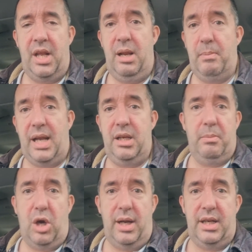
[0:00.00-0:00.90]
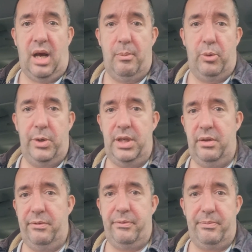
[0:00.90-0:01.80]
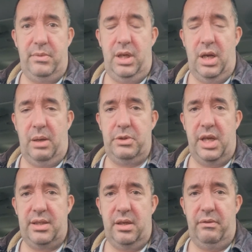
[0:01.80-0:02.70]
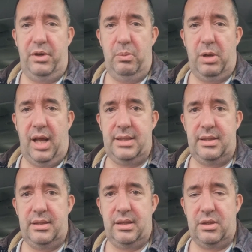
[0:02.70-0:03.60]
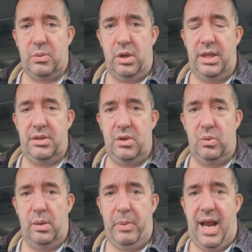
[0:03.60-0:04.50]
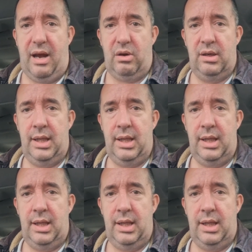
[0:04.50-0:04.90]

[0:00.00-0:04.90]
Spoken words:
And then make your mind up when you've, you know, checked in a few places. That's what it's all about.